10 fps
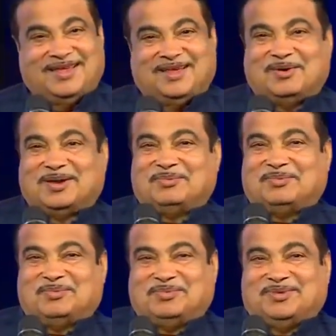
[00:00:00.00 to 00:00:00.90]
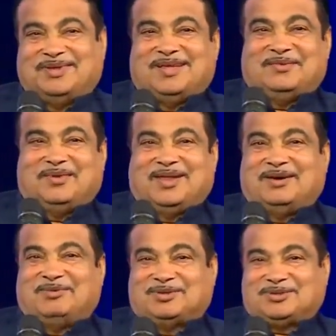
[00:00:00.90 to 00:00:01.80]
in our, when
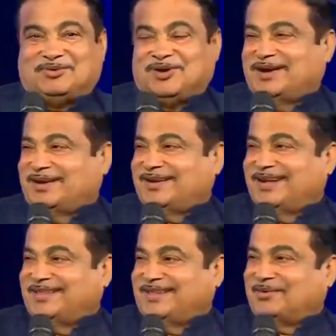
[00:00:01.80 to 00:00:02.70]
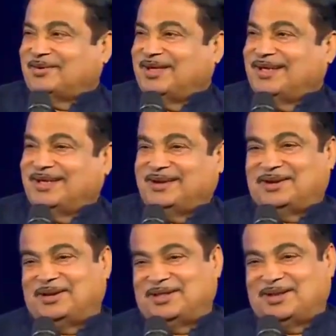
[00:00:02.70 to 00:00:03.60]
I was student, there was a,
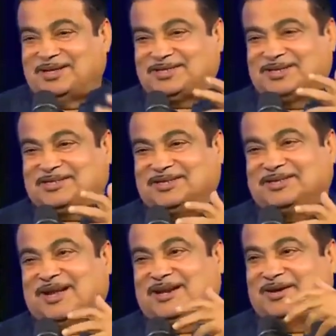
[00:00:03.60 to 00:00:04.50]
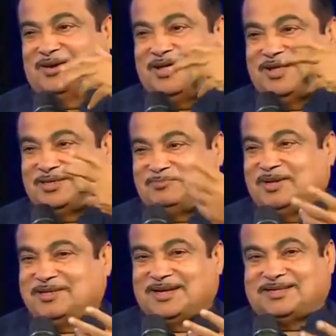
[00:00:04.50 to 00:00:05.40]
in the discussion and uh,
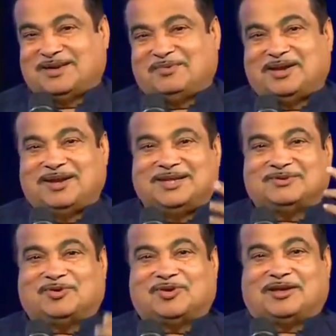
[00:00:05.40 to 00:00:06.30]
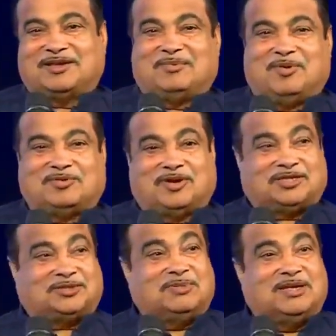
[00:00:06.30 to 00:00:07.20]
speeches, our leaders were talking about
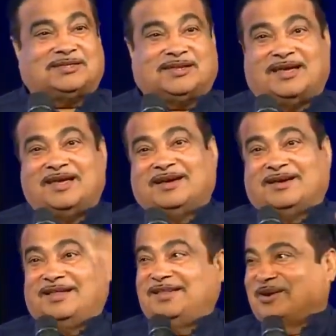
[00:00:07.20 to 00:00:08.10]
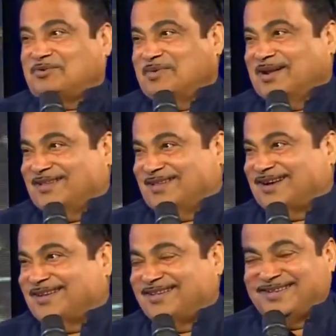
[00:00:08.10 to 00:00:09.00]
Kashmir se Kanyakumari
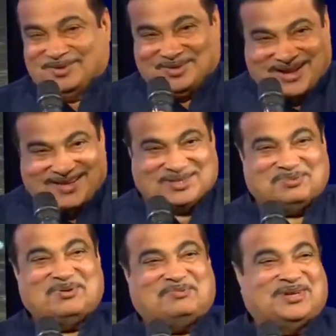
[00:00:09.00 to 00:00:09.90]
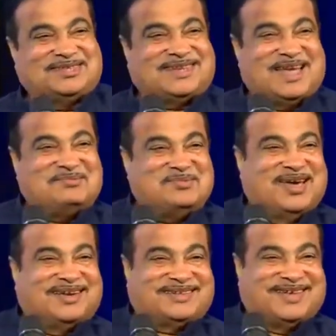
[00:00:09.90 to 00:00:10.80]
tak. So that is the first time
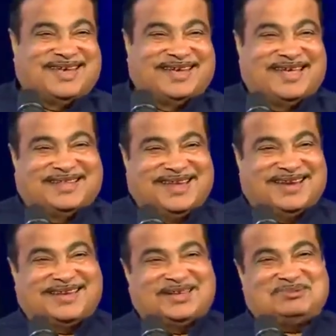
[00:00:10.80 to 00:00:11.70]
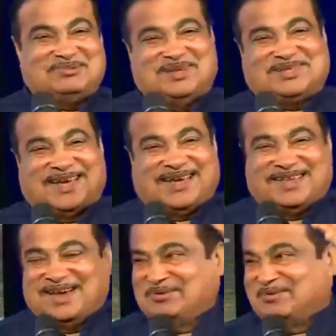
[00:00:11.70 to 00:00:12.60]
we are seeing that Kashmir se
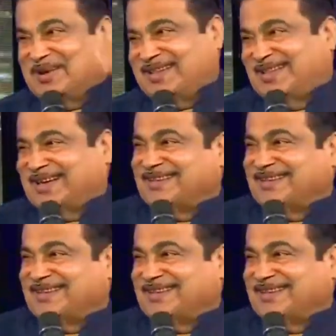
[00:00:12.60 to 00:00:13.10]
Kanyakumari.